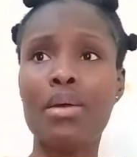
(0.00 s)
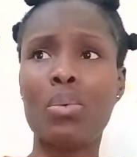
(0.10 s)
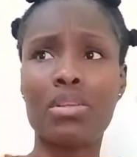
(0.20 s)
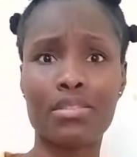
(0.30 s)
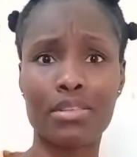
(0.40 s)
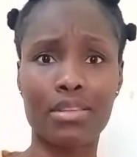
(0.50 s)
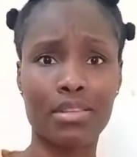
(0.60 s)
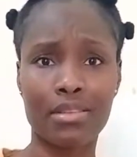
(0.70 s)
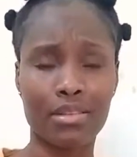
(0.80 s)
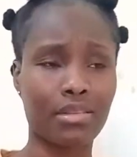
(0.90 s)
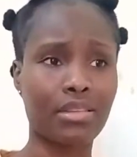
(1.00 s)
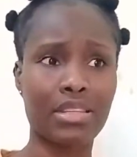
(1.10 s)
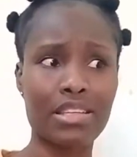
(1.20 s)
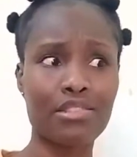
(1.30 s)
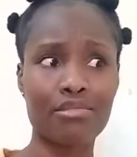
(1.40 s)
well, it
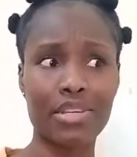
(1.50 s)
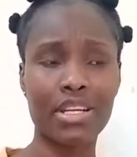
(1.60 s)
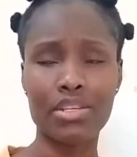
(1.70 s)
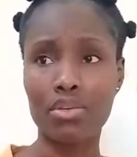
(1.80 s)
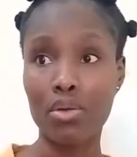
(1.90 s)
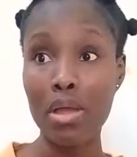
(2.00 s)
doesn't really,